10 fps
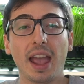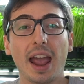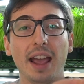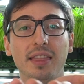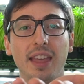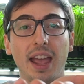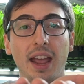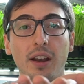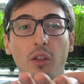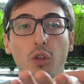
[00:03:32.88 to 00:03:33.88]
and
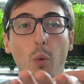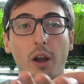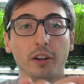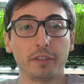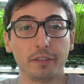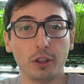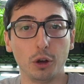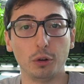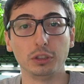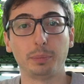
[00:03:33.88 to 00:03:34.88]
then the water
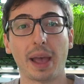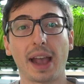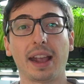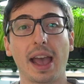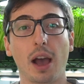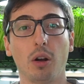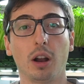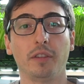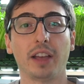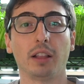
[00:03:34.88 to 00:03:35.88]
flows back out
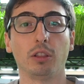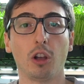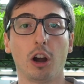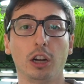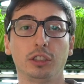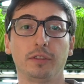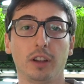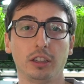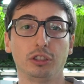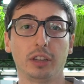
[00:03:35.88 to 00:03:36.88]
of that large
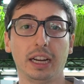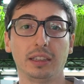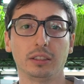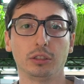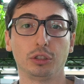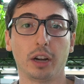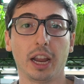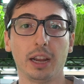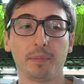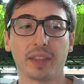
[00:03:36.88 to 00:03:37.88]
flood and drain
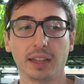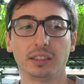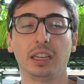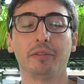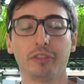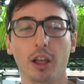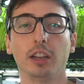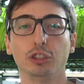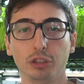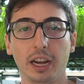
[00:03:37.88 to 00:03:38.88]
tray, hence the name flood
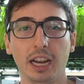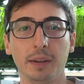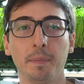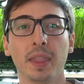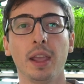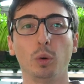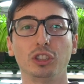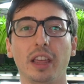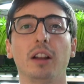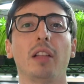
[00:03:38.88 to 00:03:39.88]
and drain,
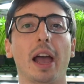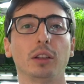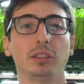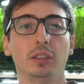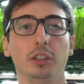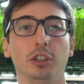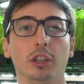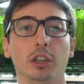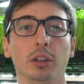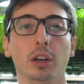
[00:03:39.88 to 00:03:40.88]
which then allows
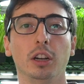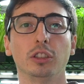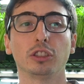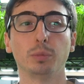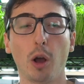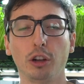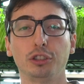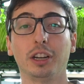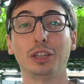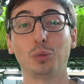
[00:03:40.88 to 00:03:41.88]
your smaller
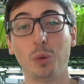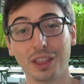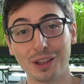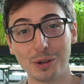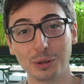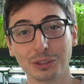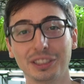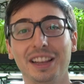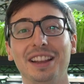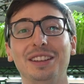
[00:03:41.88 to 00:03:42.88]
trays with
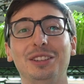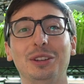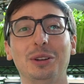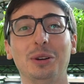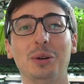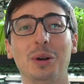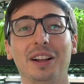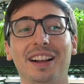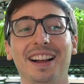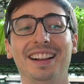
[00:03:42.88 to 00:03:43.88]
holes to
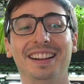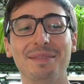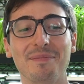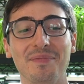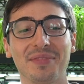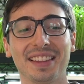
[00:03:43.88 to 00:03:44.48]
um,